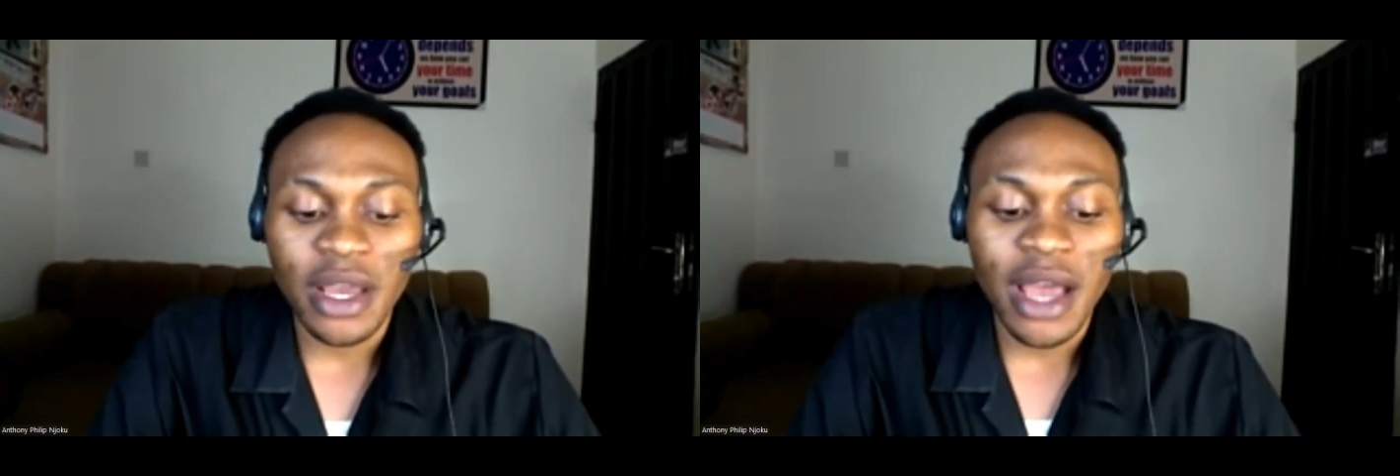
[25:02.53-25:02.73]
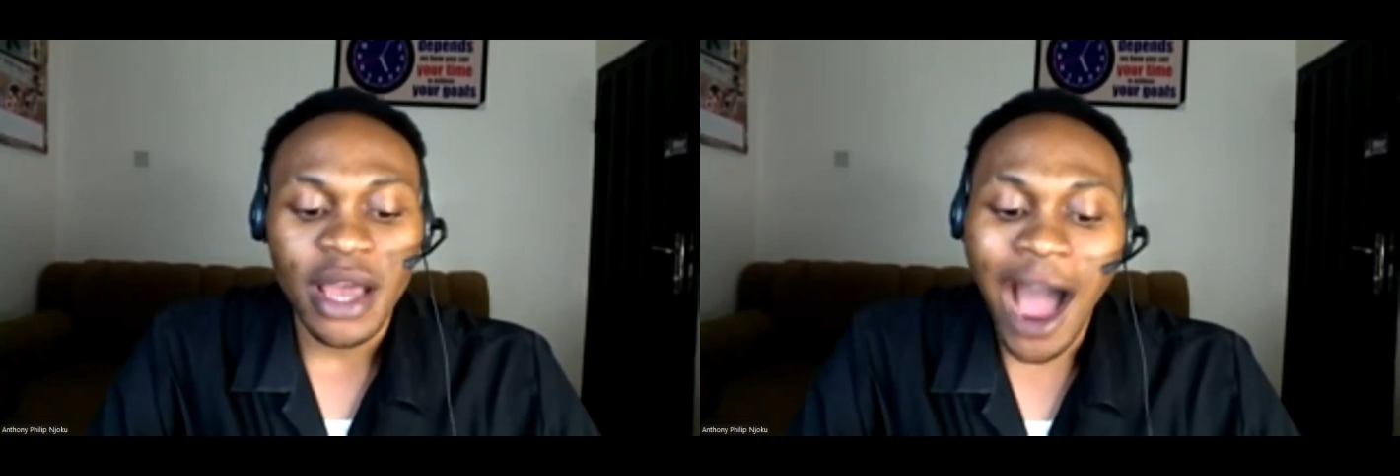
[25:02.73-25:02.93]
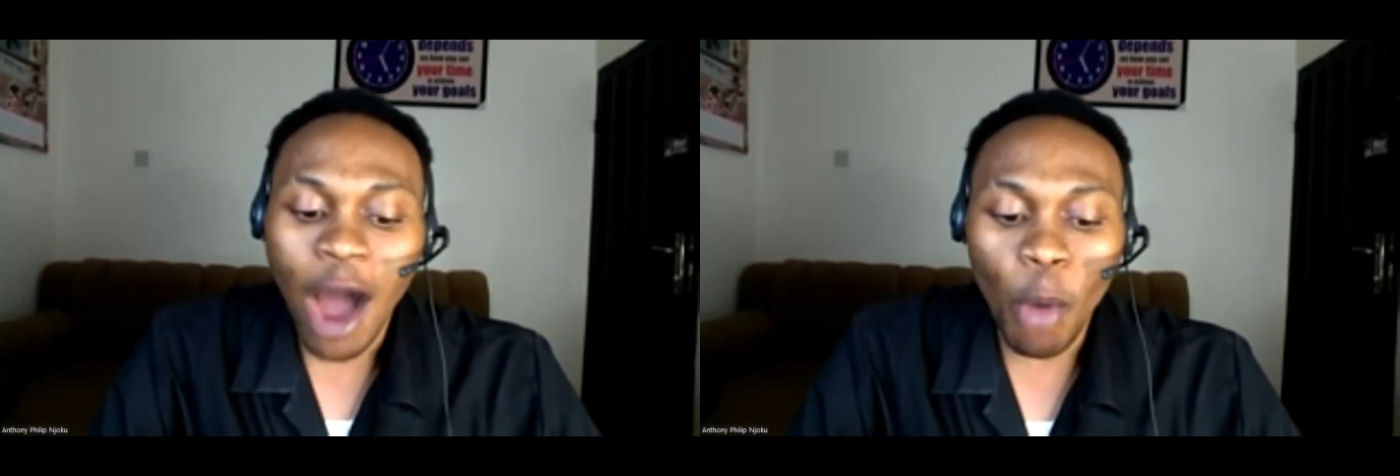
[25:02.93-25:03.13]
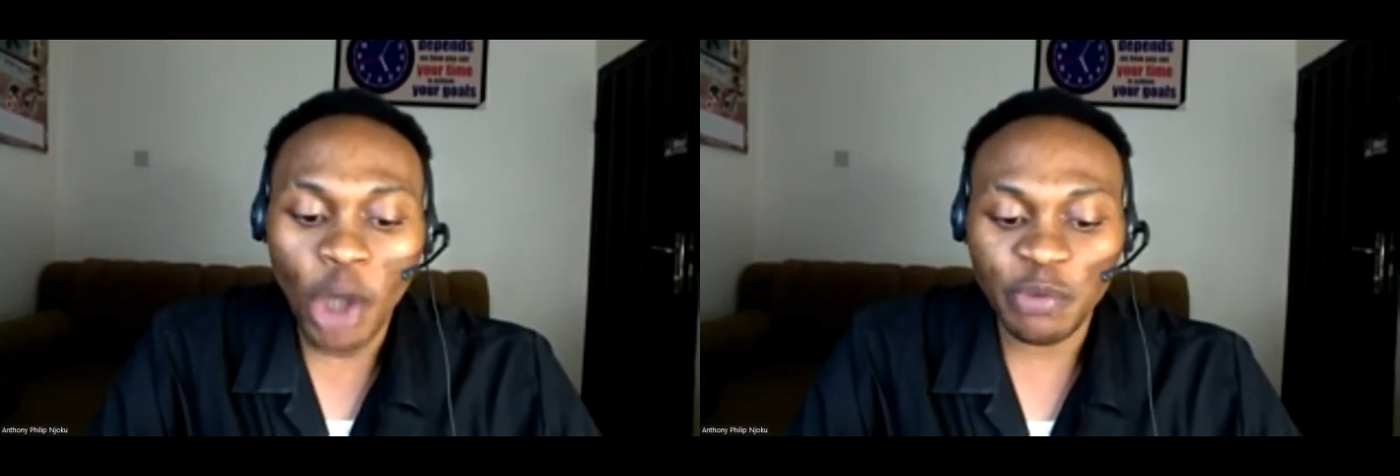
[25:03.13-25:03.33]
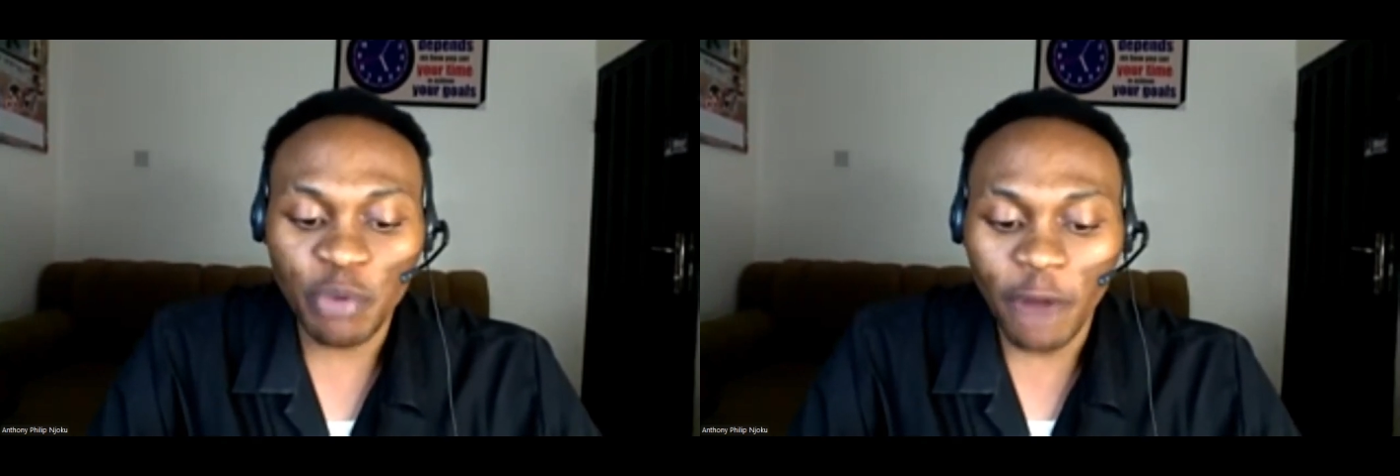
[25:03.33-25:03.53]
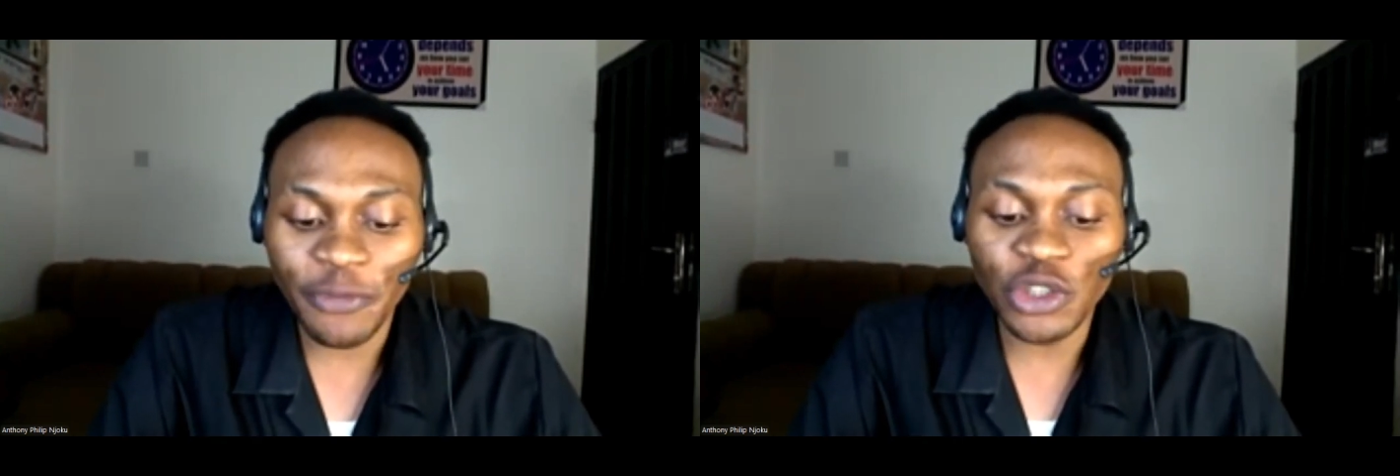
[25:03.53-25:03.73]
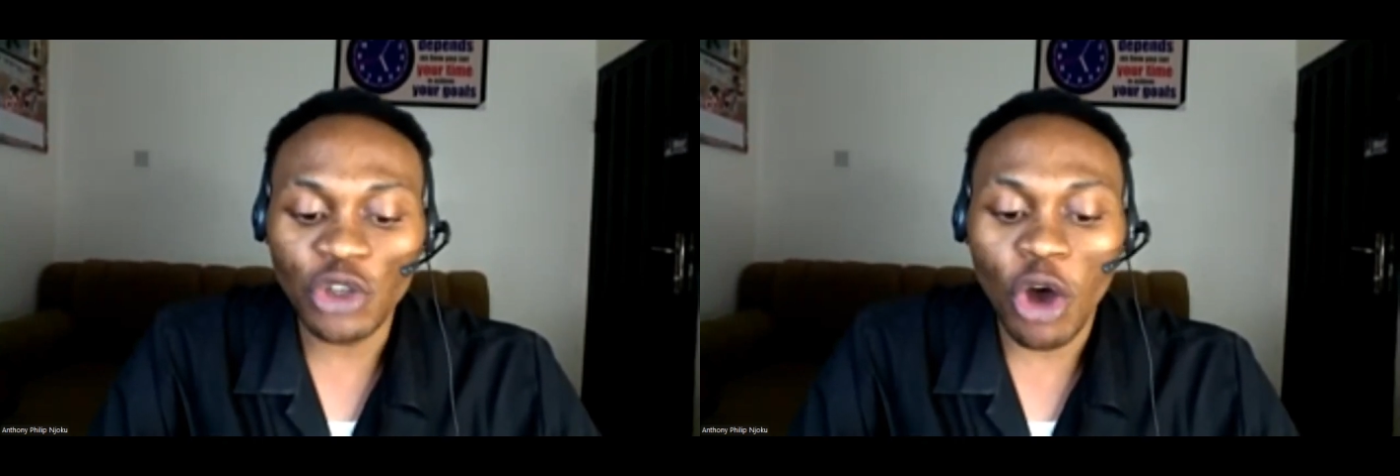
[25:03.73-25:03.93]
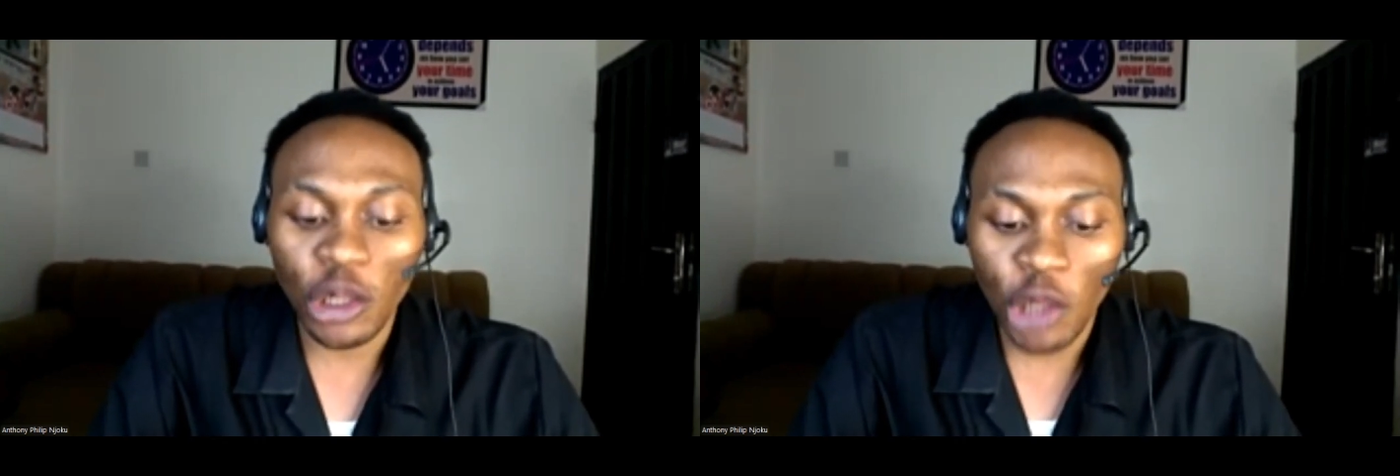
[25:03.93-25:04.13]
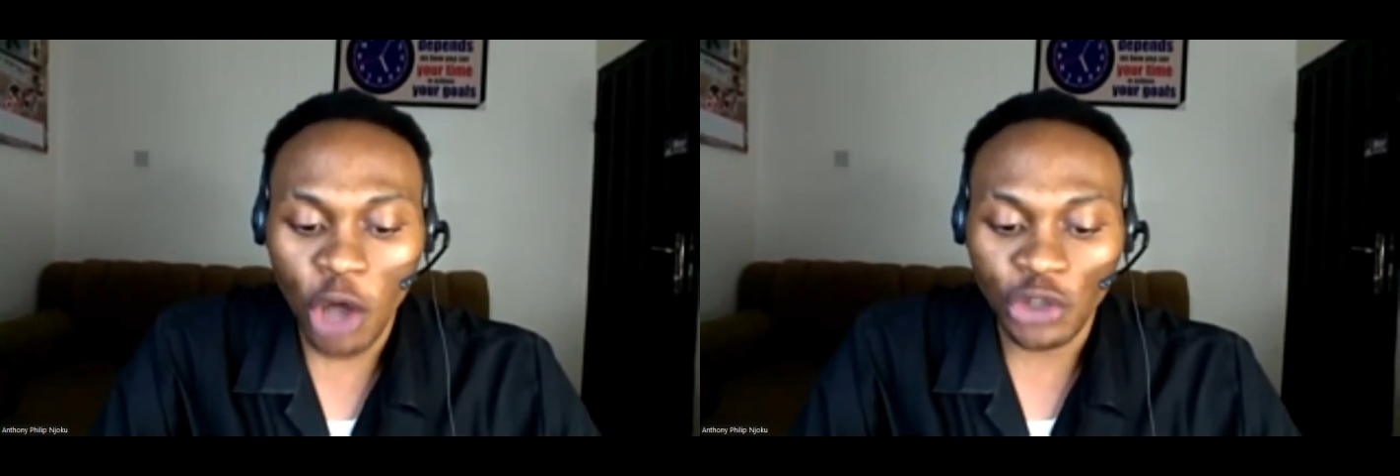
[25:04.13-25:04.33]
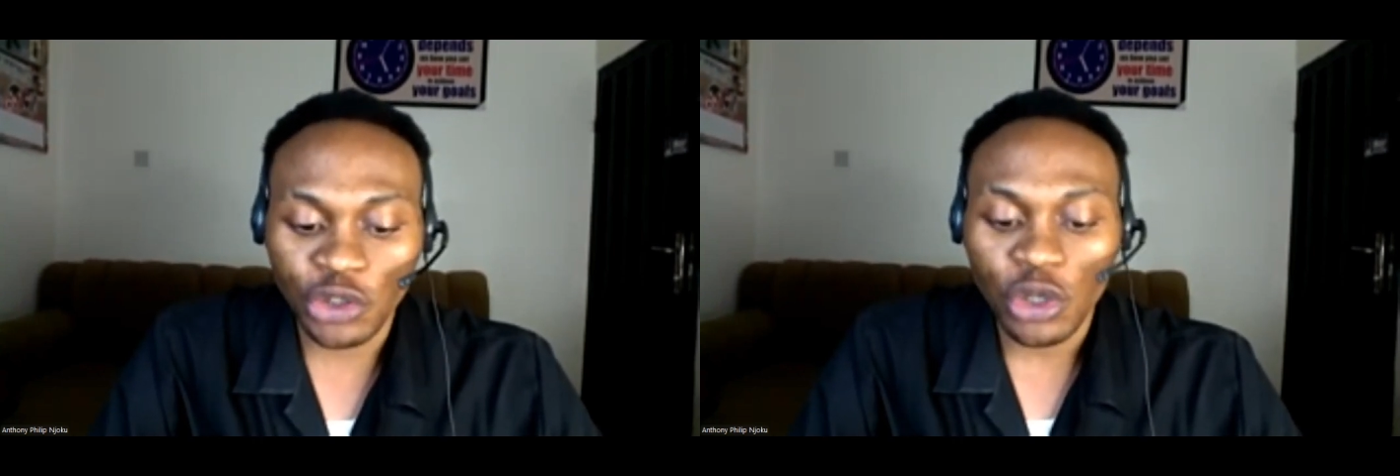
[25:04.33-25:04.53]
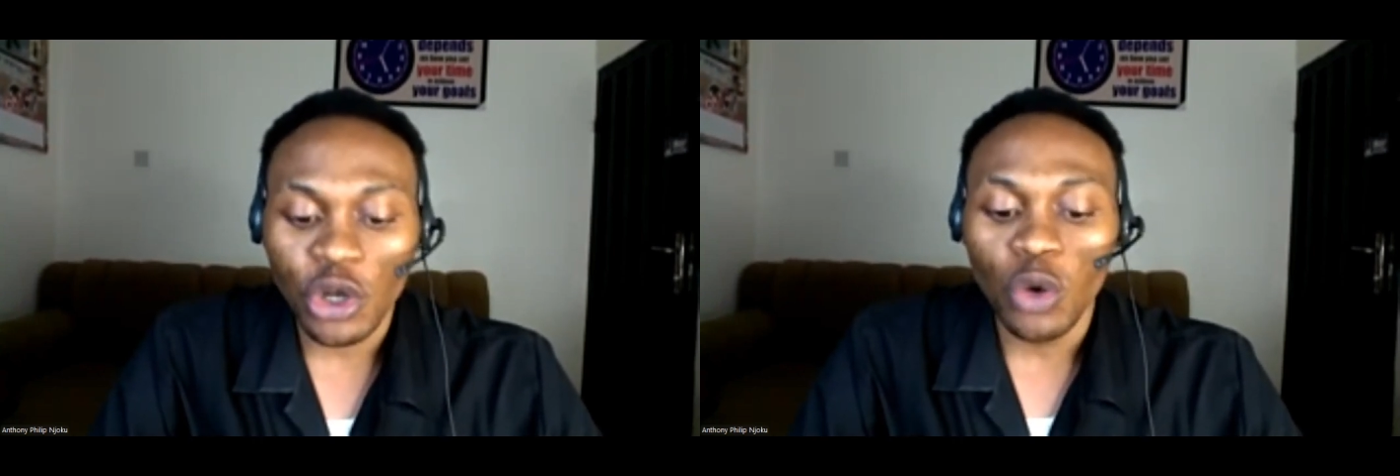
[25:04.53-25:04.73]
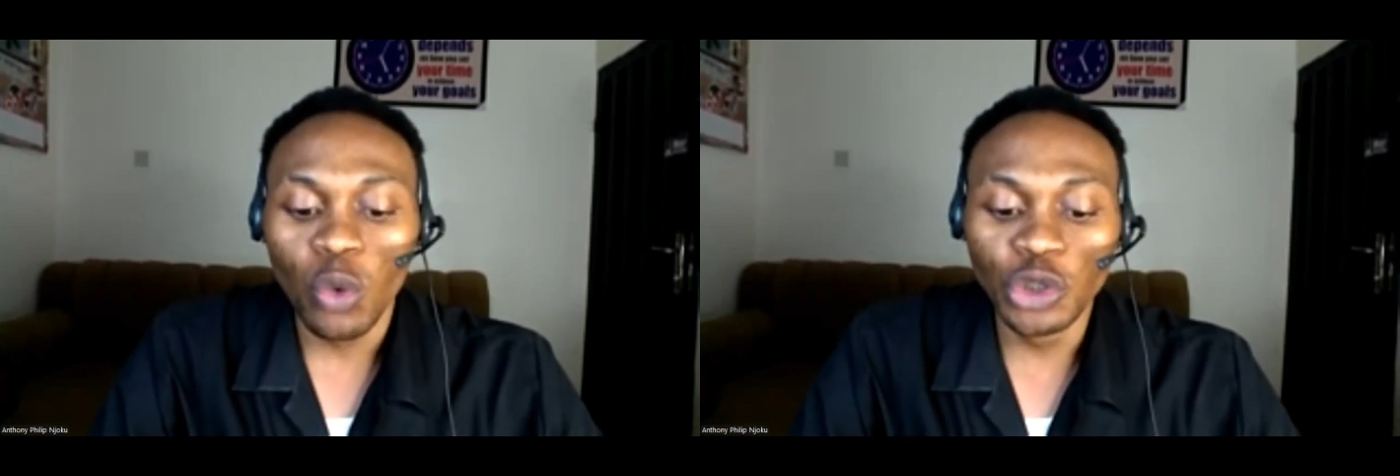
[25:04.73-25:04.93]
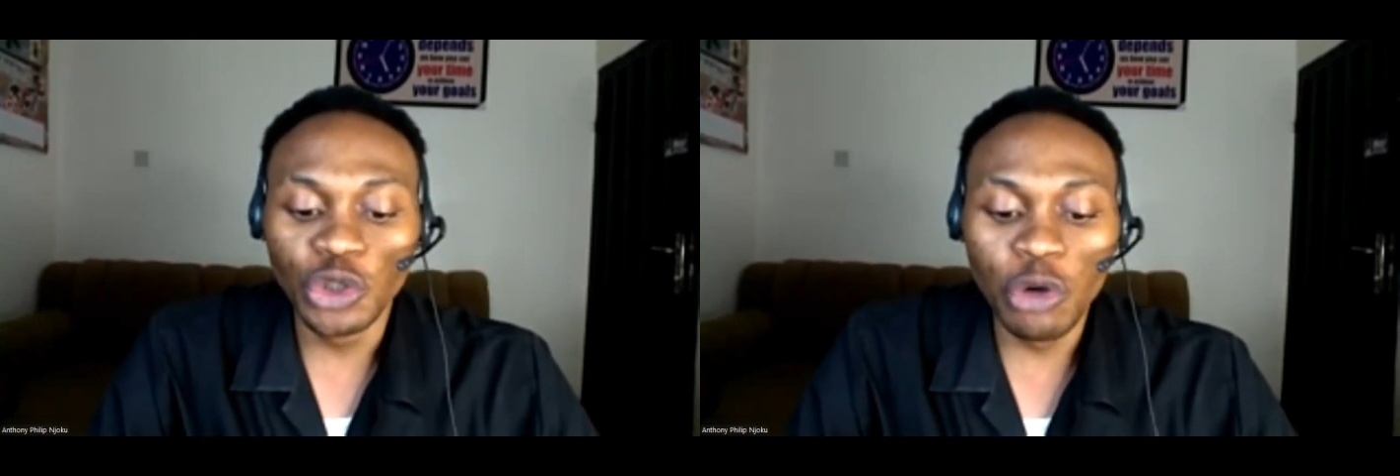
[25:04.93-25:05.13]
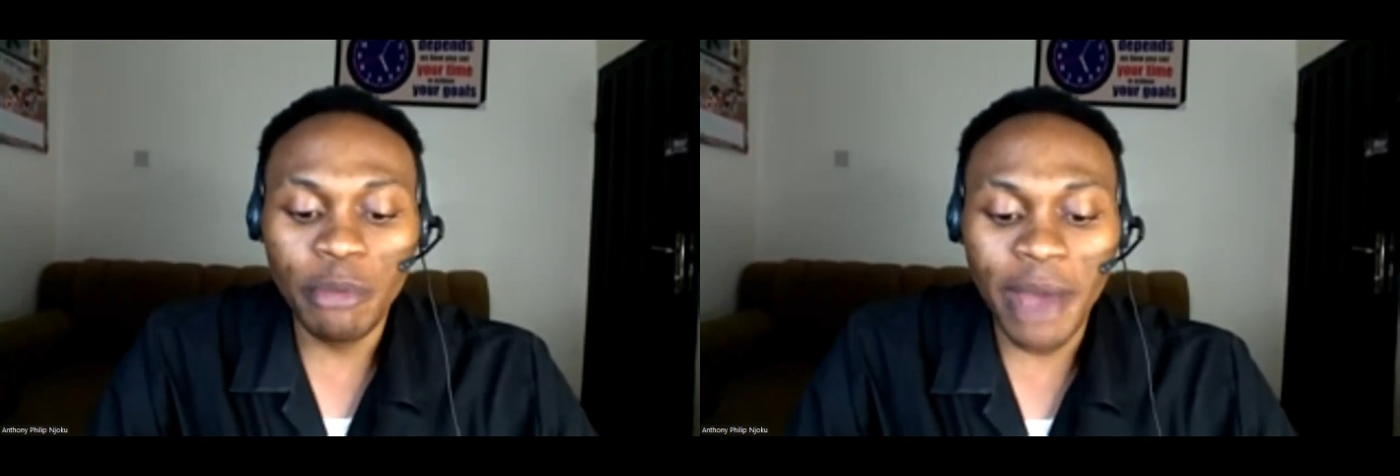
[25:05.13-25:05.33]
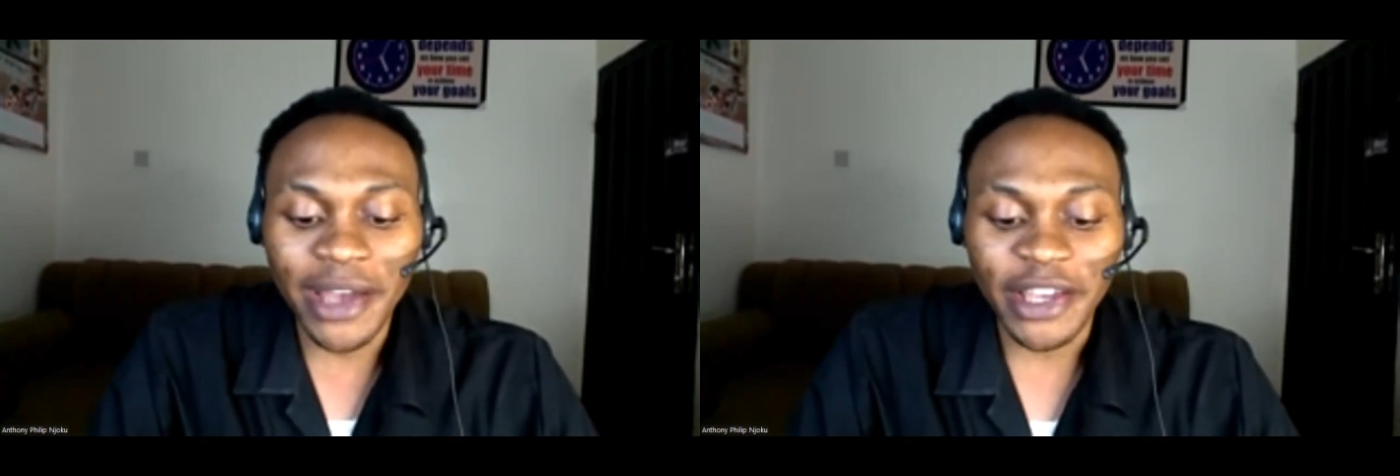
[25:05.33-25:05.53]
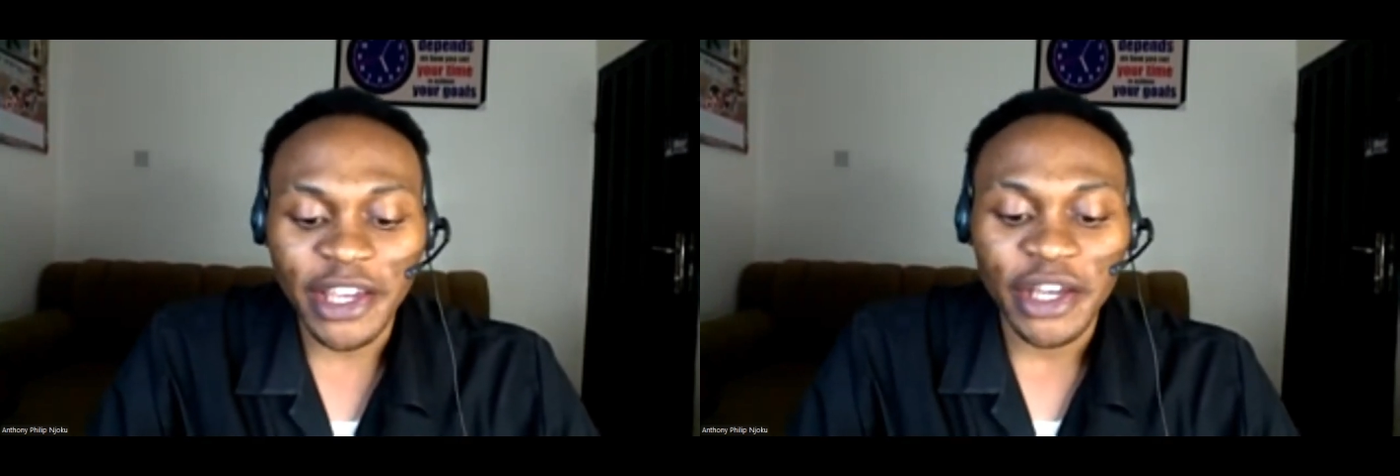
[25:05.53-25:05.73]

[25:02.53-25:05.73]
how much profit or loss would you make